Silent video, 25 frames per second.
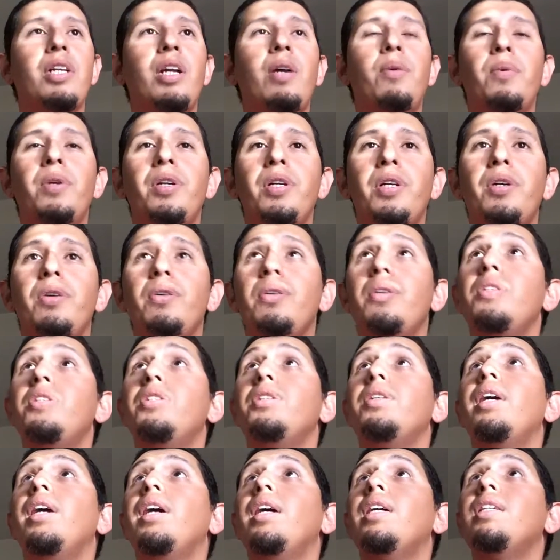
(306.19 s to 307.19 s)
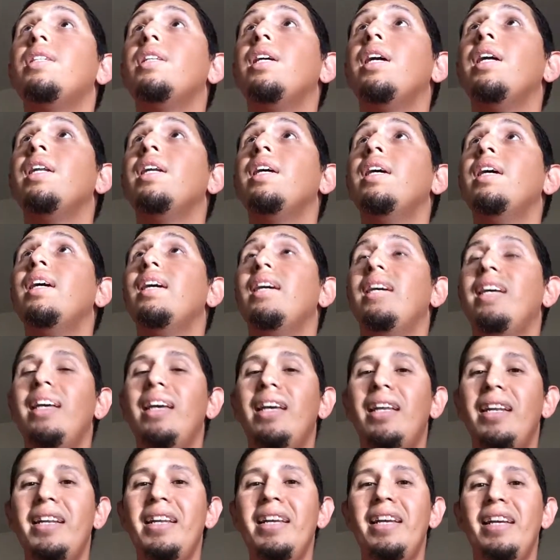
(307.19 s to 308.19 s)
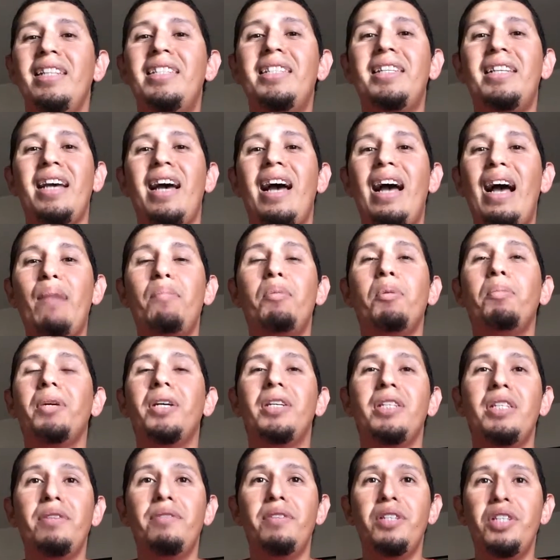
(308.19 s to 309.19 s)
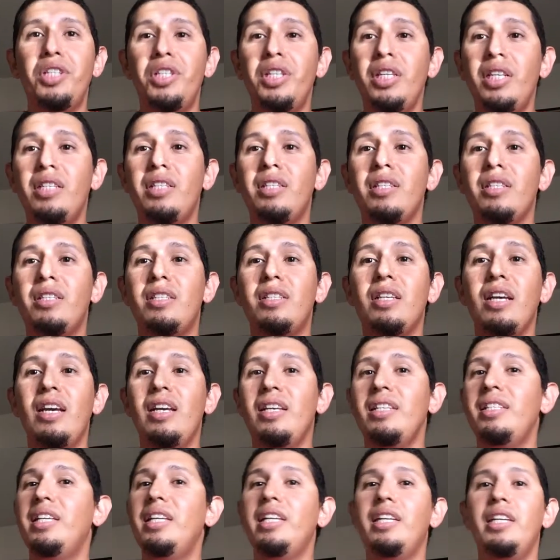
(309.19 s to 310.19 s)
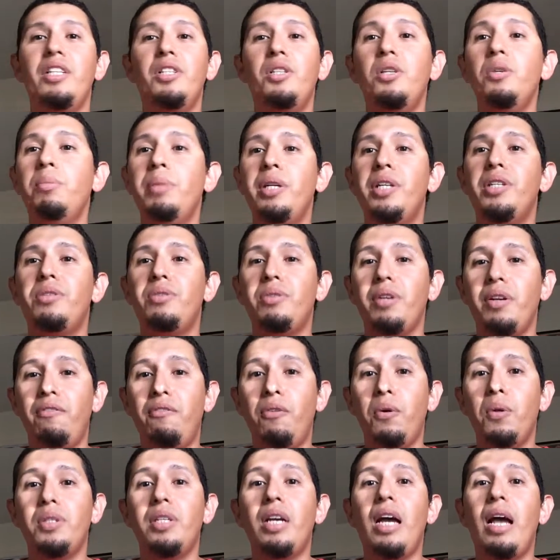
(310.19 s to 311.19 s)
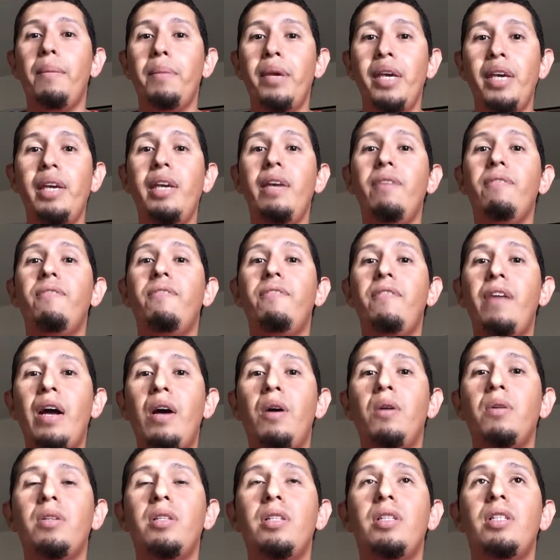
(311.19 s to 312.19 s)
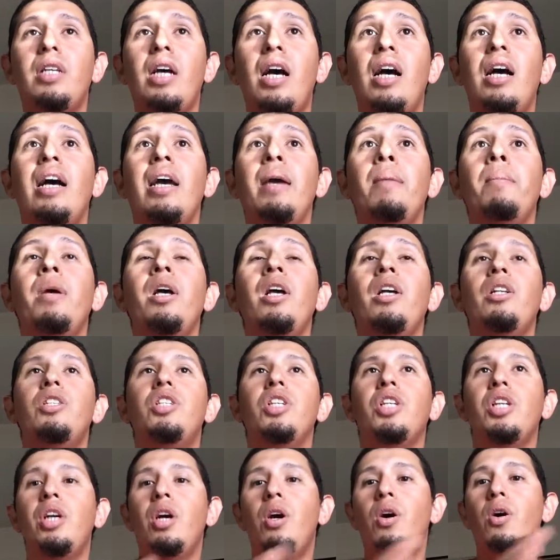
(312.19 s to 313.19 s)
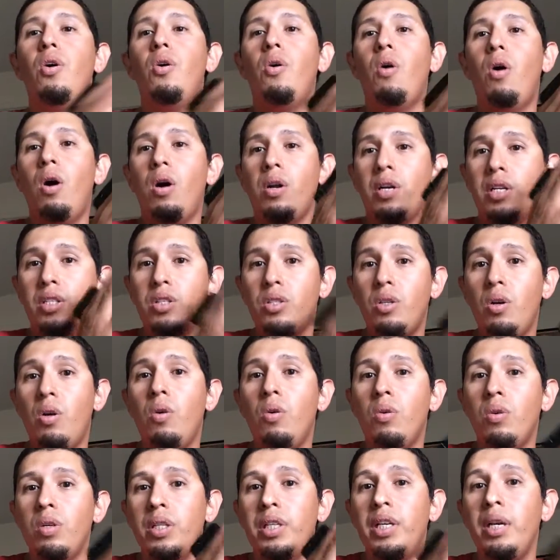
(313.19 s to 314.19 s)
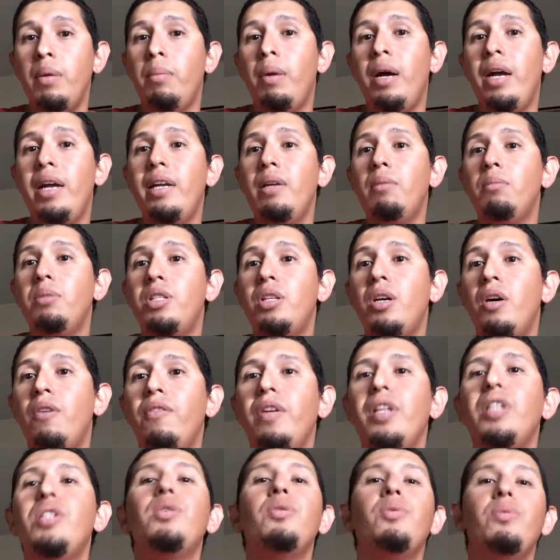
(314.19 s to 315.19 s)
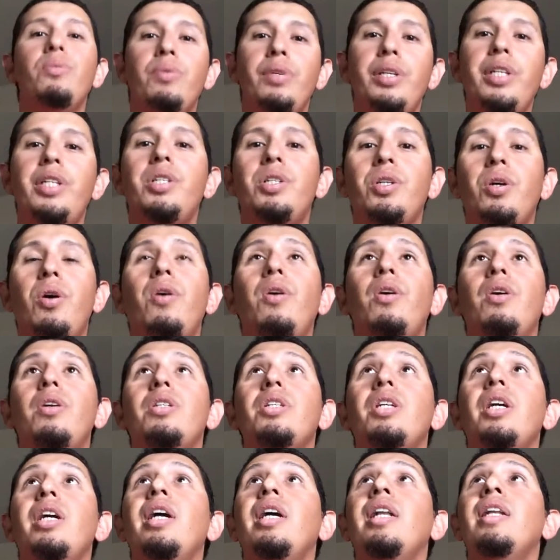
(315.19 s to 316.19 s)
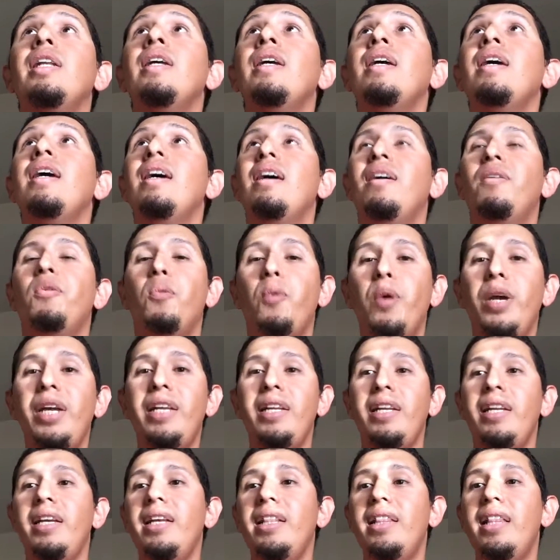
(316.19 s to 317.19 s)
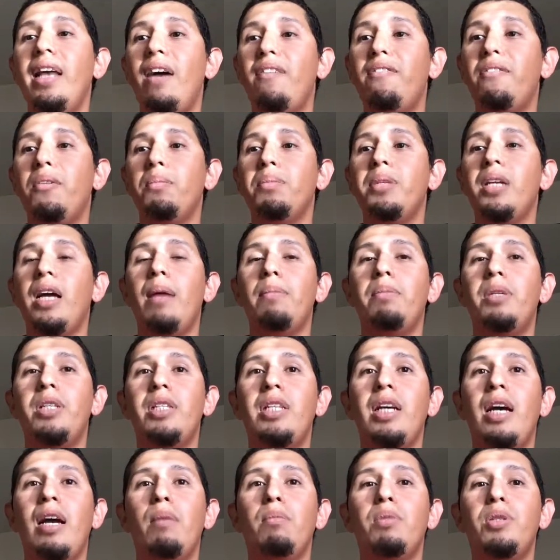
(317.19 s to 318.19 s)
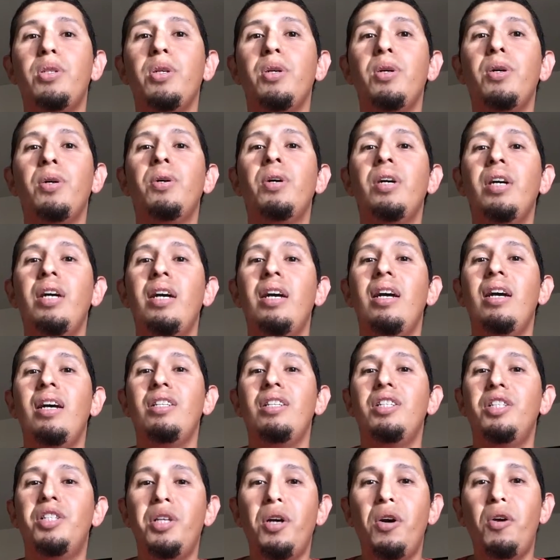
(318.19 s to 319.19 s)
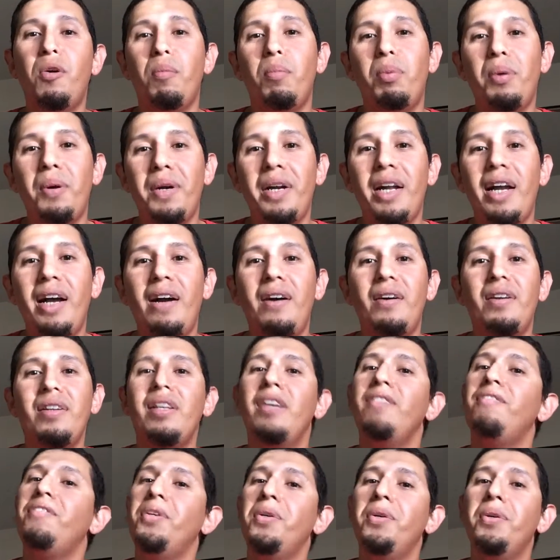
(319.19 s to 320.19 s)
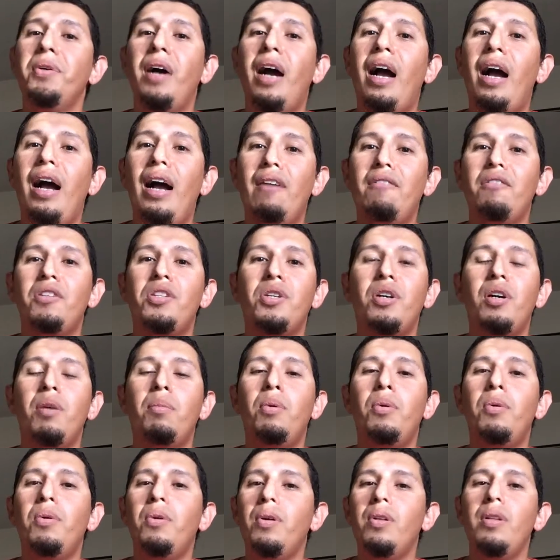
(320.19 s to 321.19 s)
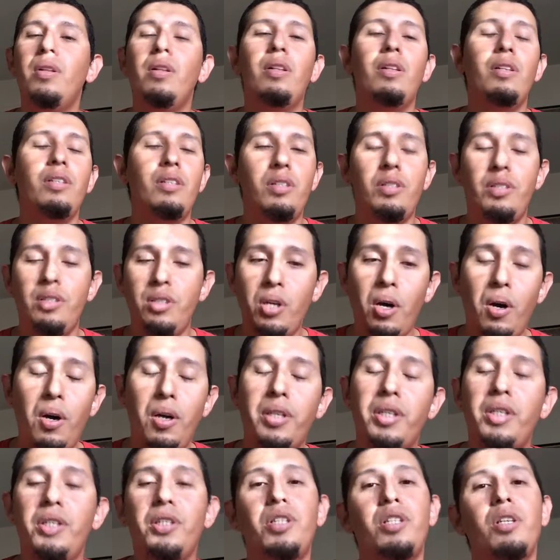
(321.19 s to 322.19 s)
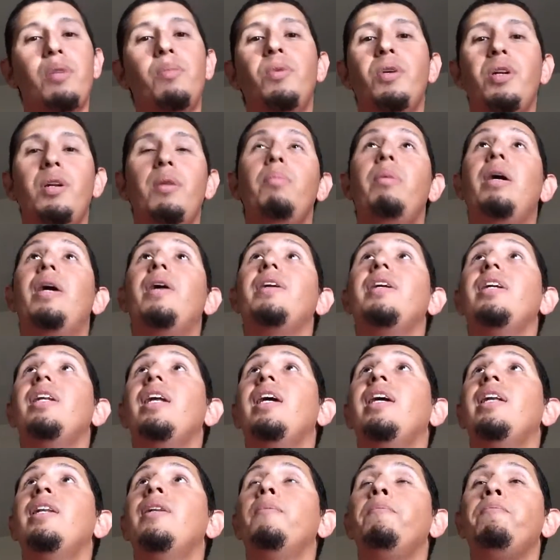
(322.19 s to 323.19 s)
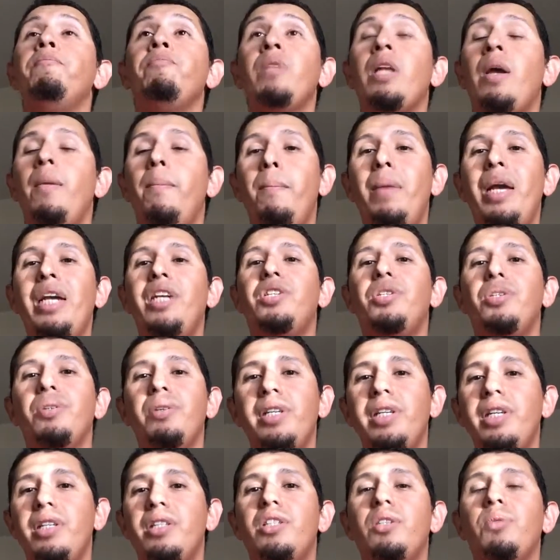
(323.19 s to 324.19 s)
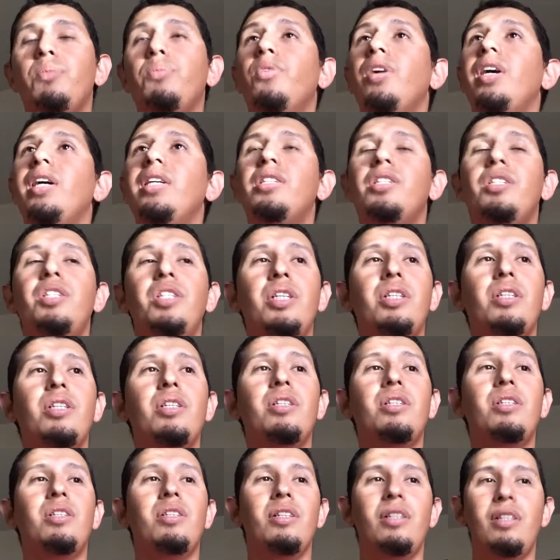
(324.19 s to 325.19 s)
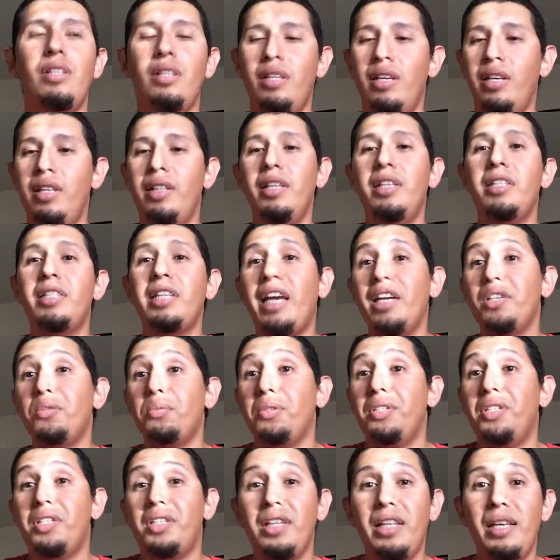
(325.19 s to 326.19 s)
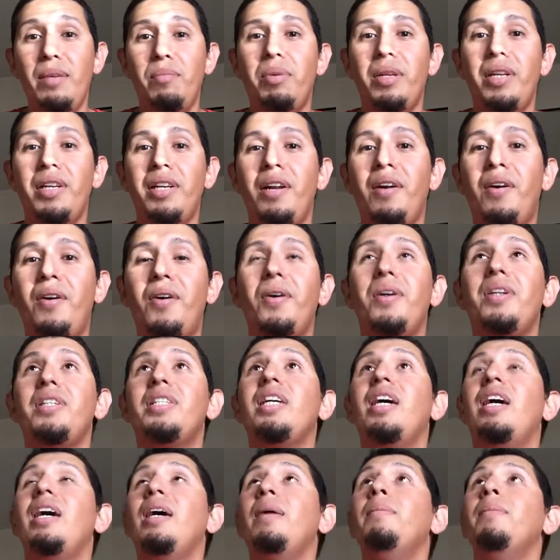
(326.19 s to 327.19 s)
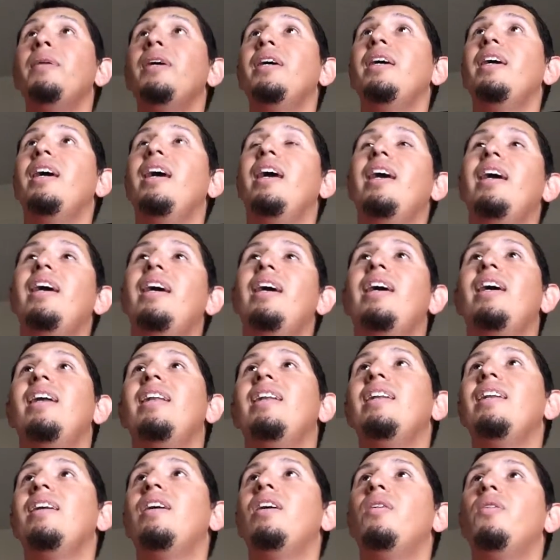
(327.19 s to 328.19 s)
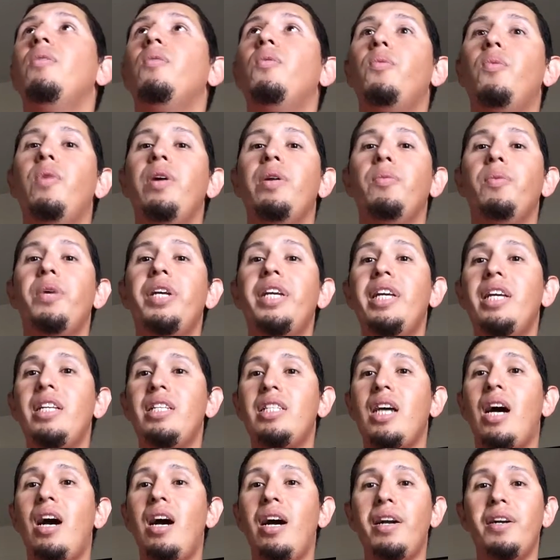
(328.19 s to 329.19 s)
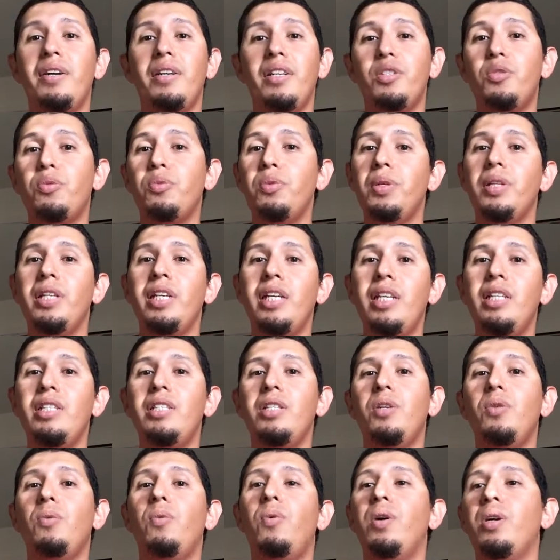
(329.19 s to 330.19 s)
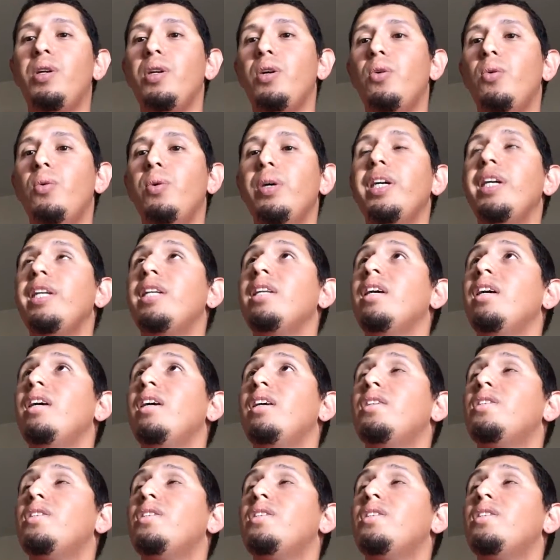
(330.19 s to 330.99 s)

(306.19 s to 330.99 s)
And I want to encourage you guys that it needs to happen, because even Jesus didn't do ministry full time. He found time to go on his own, to get by himself, and to recharge. And we need that from time to time. So don't burn out. If you have trouble, talk to someone about it and make sure and get some rest. Jesus, in this case, was sleeping in a hard time. And when we get tired, it's really easy to want to quit.